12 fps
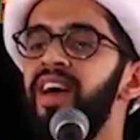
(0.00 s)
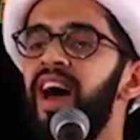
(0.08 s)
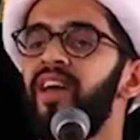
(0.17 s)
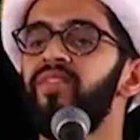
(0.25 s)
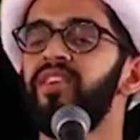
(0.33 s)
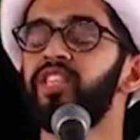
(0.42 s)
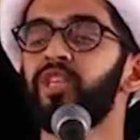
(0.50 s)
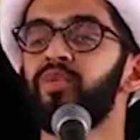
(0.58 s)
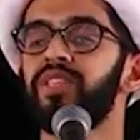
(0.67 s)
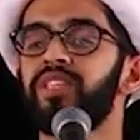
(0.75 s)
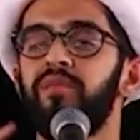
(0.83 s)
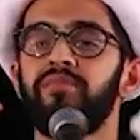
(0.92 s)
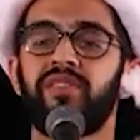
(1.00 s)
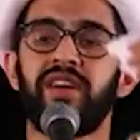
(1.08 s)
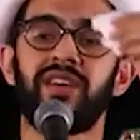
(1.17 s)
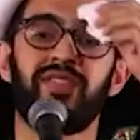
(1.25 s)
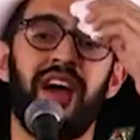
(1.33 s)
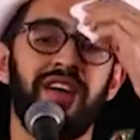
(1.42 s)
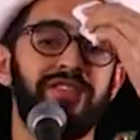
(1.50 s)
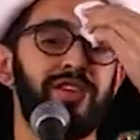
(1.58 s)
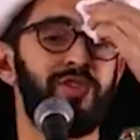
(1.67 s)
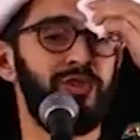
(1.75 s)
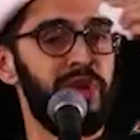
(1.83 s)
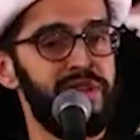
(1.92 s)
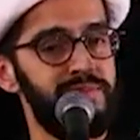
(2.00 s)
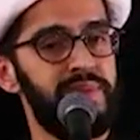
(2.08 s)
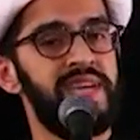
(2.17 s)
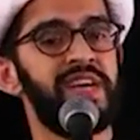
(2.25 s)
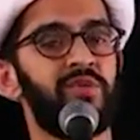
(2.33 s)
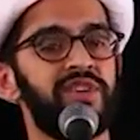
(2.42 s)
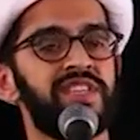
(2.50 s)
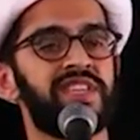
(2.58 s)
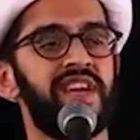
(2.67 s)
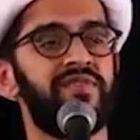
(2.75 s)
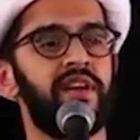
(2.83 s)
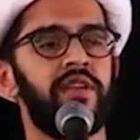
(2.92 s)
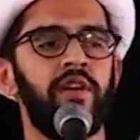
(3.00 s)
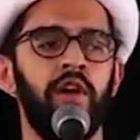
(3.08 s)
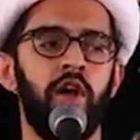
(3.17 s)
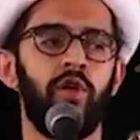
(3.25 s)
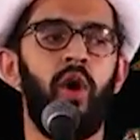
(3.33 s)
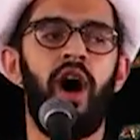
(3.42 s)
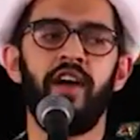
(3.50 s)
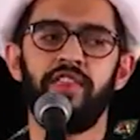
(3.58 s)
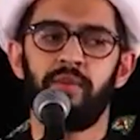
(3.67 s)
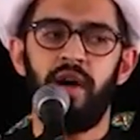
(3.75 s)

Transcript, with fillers: And this was something that the human being was given, not other,